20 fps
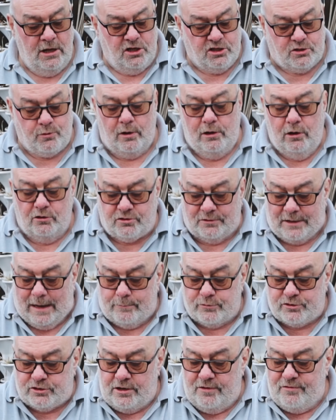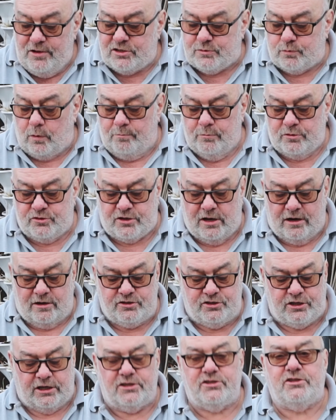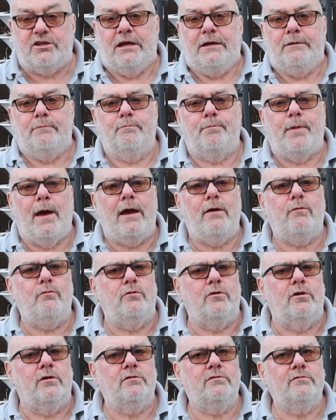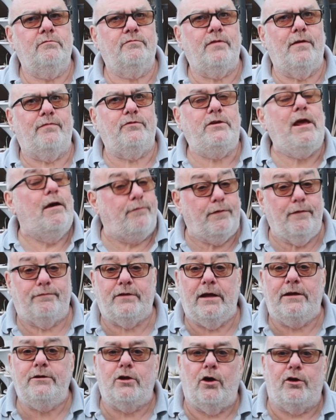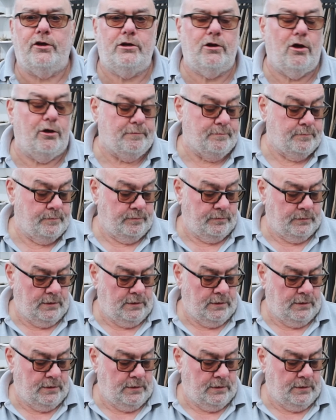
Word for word: So I looked on Amazon and this one was there, 16 pound yeah, fifteen ninety nine.